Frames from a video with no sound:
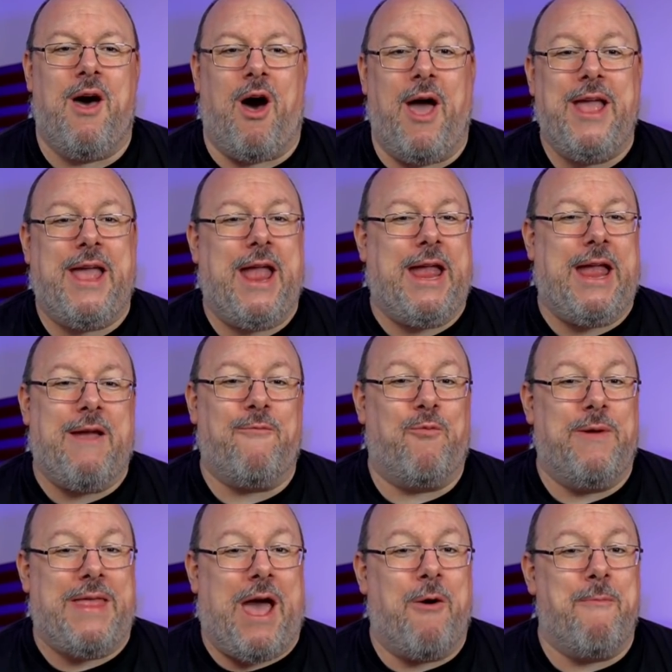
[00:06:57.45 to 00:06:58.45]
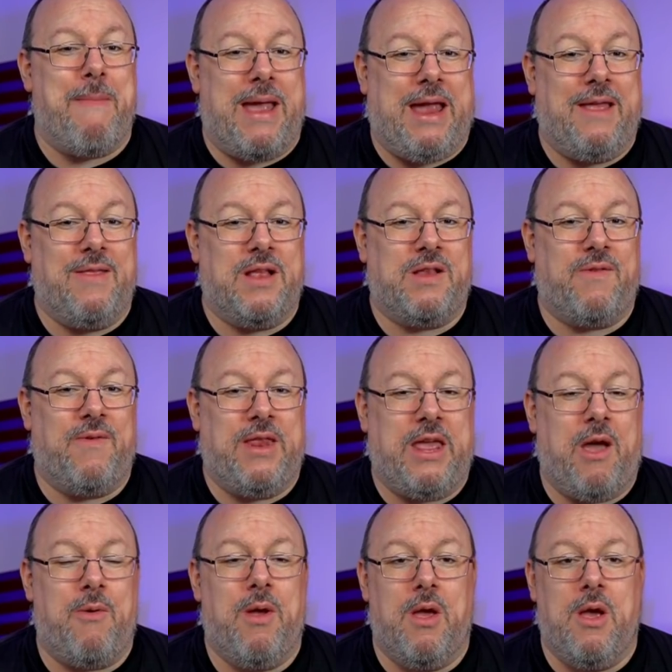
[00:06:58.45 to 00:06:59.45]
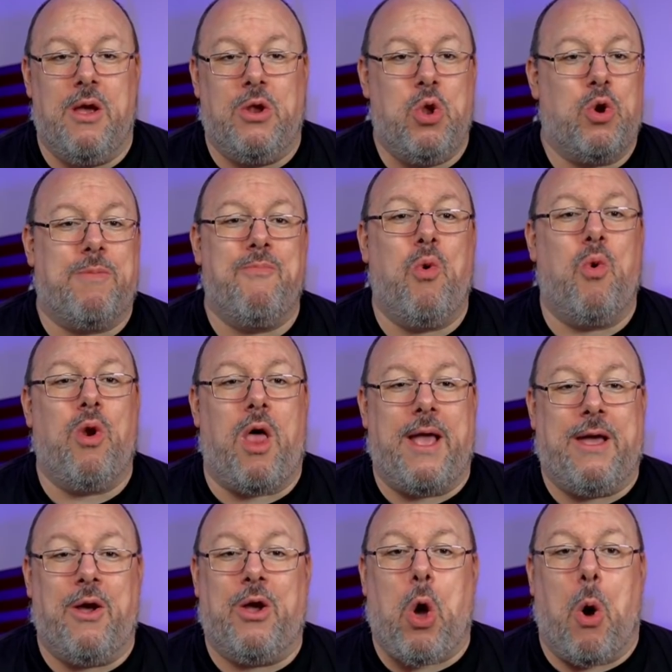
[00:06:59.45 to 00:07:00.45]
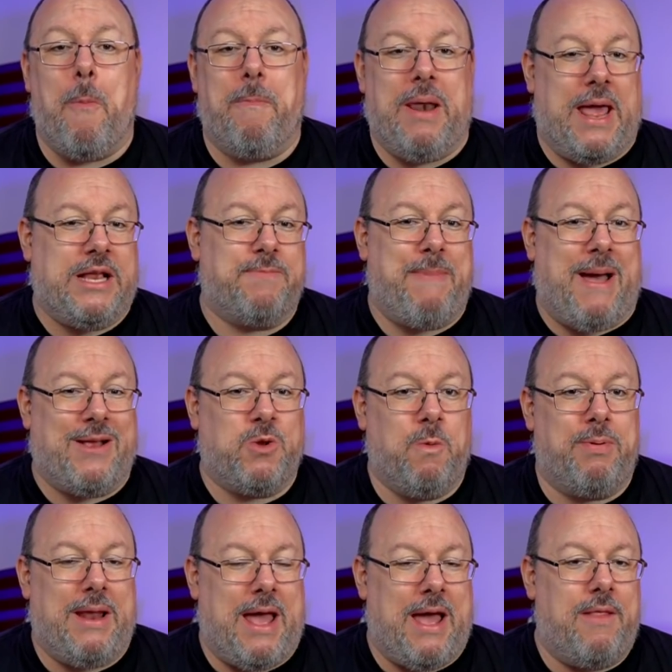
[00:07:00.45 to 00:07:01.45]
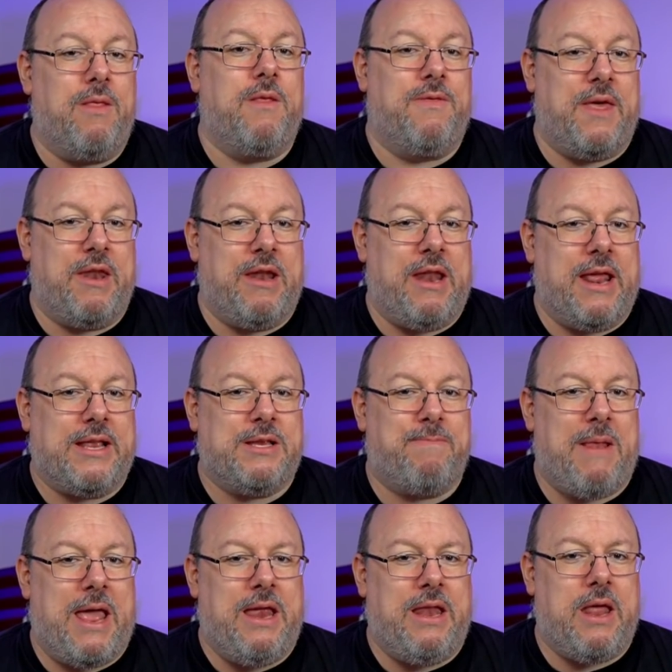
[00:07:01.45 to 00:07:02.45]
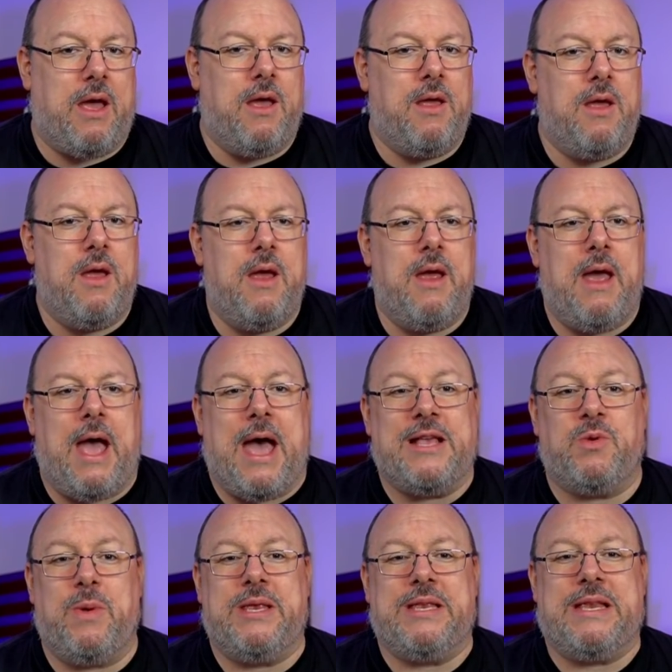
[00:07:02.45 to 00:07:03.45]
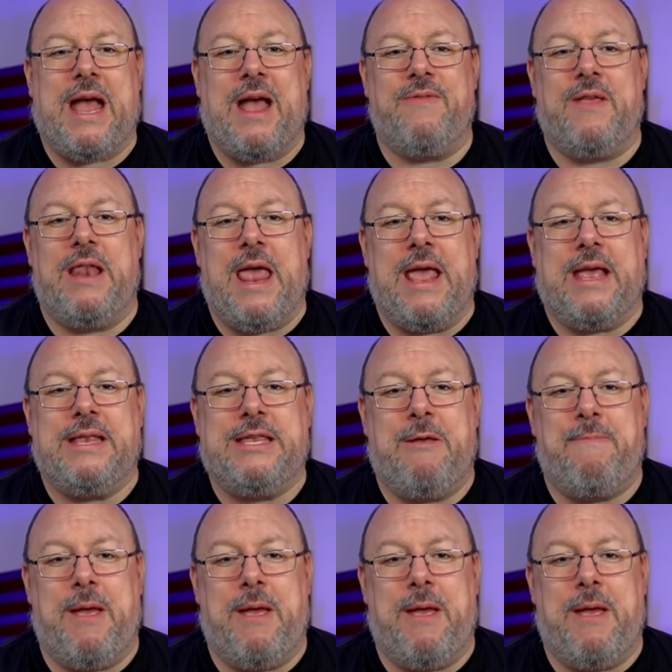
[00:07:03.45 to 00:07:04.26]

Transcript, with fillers: I can give without making this video look more like a complex battle plan than an explainer. As we stand, the legacy